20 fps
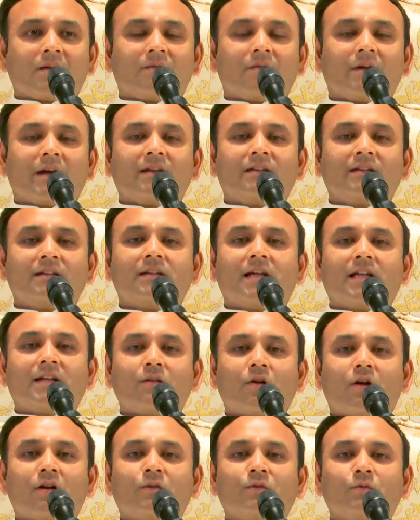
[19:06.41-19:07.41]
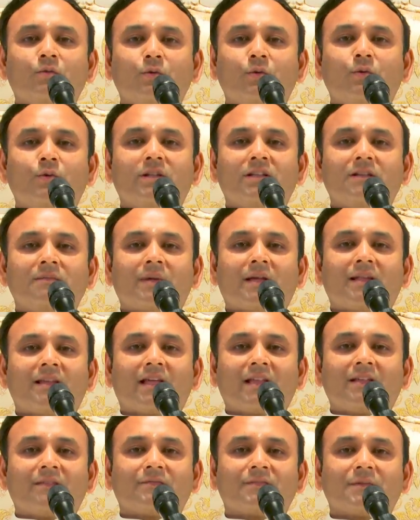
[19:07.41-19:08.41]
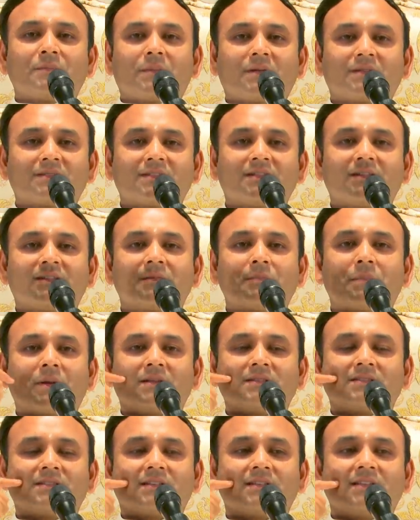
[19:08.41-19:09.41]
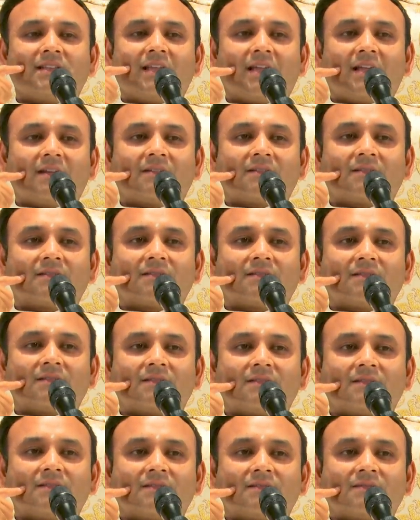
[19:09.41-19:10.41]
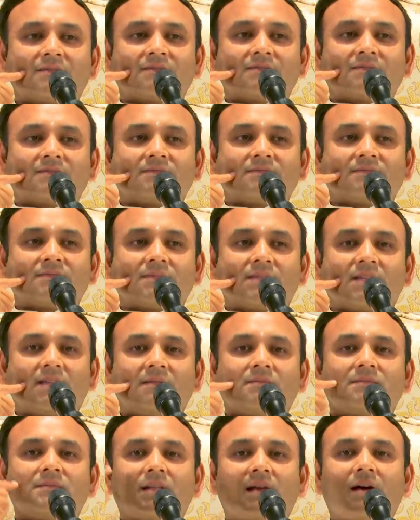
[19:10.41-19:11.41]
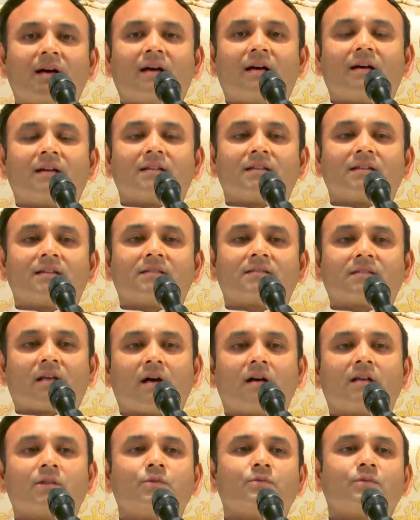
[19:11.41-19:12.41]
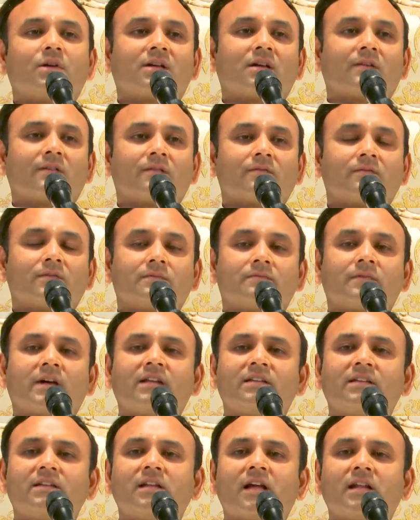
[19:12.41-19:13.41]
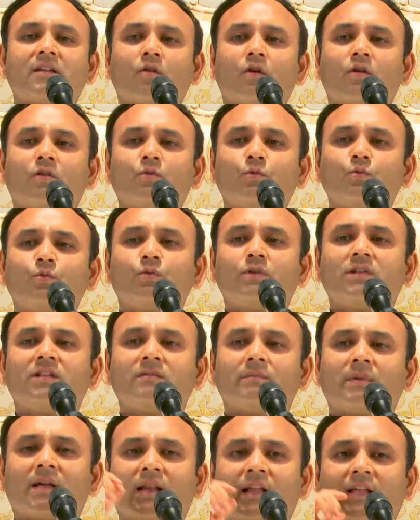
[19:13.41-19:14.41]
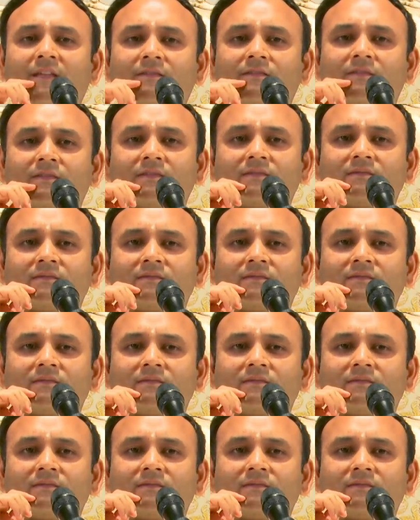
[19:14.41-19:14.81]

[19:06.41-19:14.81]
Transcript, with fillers: Why did I not do good in my life? The person repents at the end. Kim na sadhu akarvam. Why did I not do good in my life?